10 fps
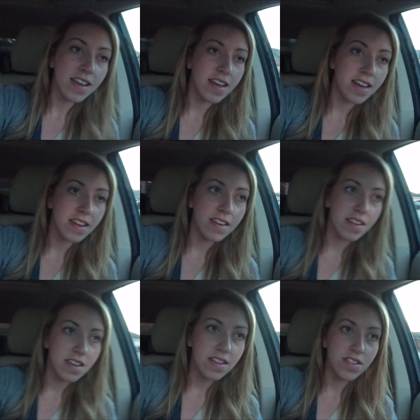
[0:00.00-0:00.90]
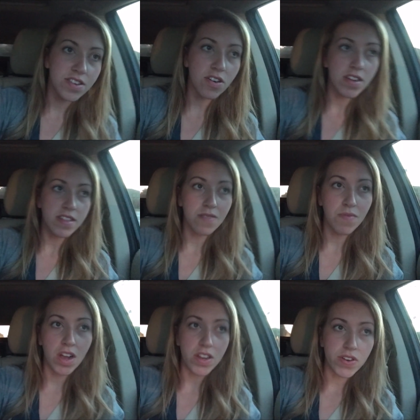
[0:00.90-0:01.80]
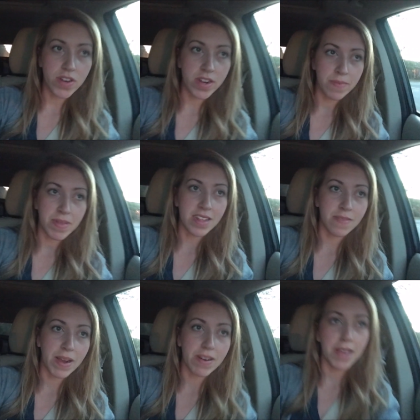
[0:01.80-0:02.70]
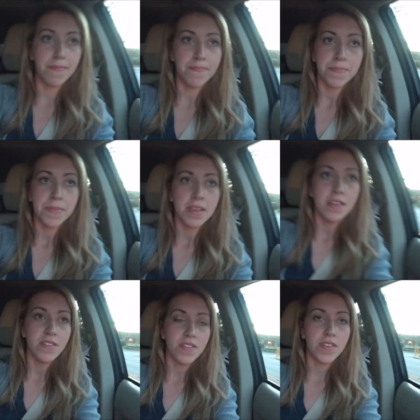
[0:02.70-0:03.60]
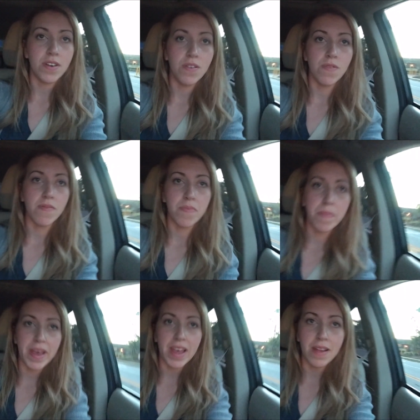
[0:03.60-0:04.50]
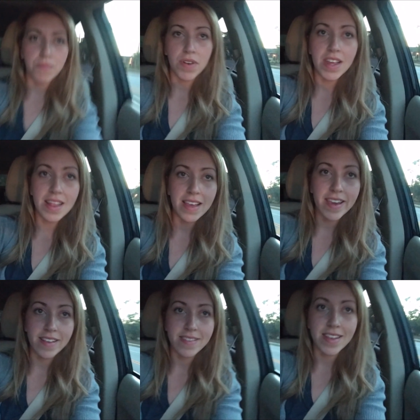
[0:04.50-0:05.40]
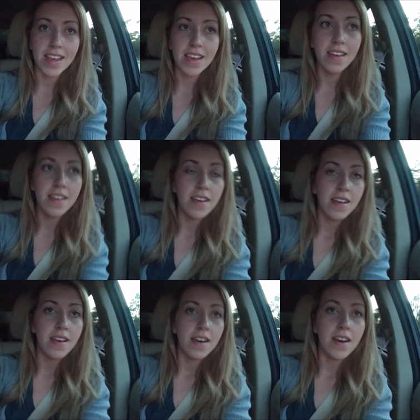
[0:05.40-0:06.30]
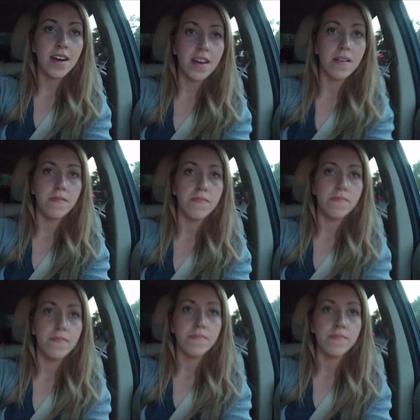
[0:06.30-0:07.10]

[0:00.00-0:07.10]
and started some laundry, but that's about it. So we've been pretty lazy. Um,